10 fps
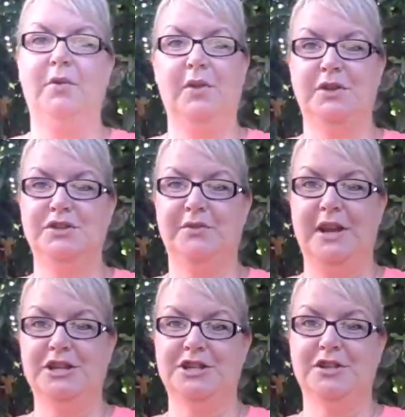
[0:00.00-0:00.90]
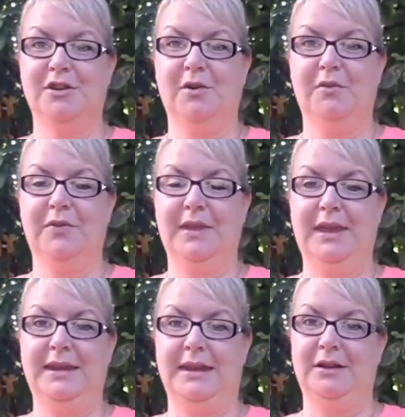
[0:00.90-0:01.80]
for the duration of
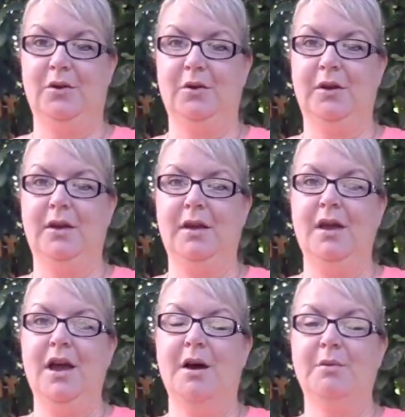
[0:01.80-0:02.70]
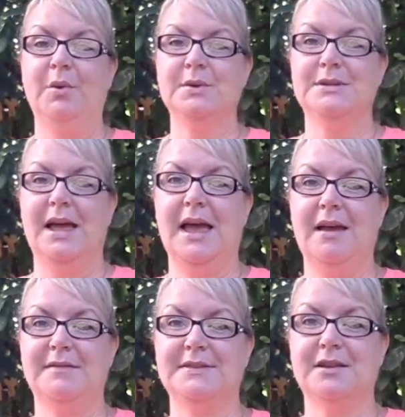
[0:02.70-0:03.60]
the knit along. I will also
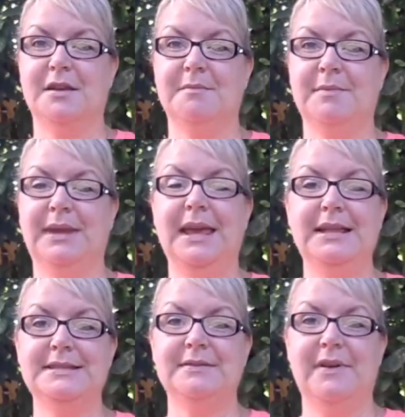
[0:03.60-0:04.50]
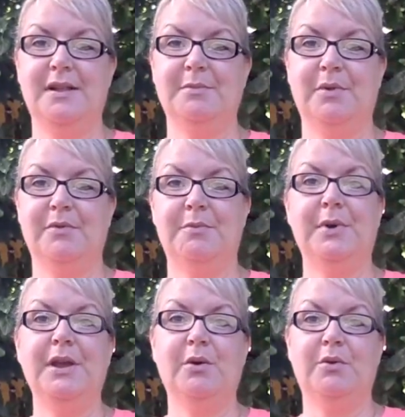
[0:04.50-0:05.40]
have some kits available for
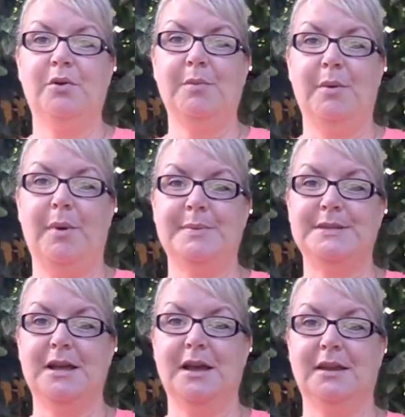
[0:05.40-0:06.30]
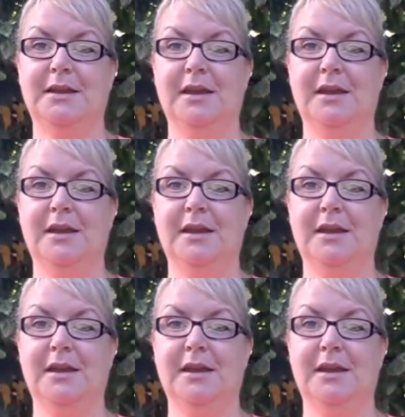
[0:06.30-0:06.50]
pre-order on my website